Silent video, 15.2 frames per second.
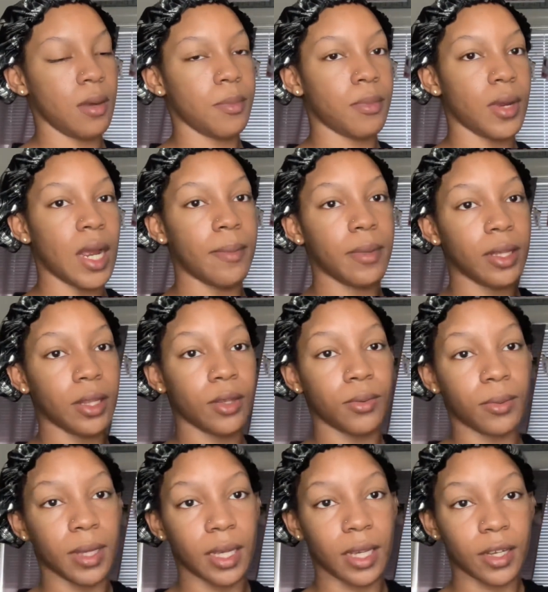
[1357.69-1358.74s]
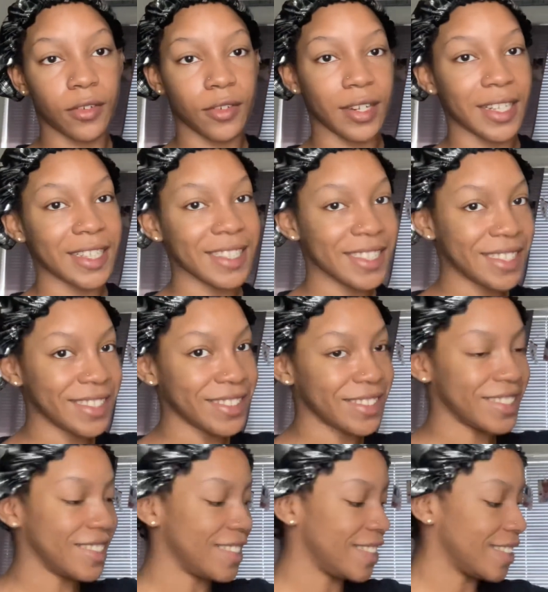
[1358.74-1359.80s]
prepping the wig for
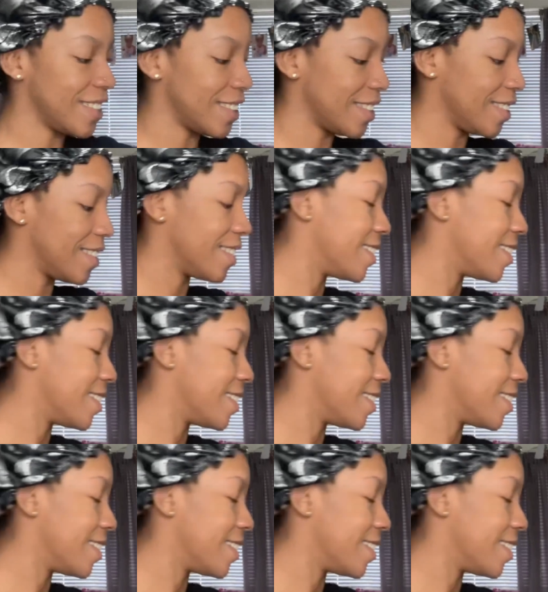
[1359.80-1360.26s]
install.